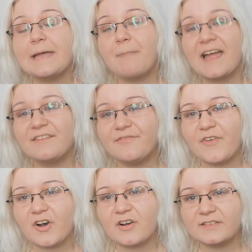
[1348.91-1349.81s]
my
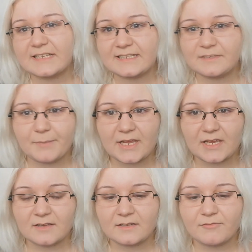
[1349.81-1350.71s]
first
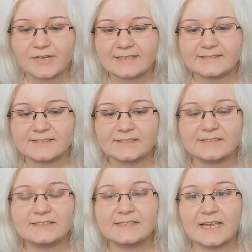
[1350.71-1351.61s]

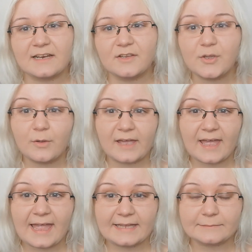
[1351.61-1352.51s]
experiences in the
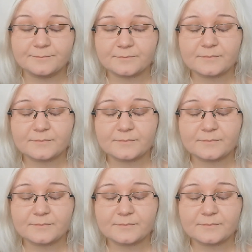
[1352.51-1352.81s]
UK,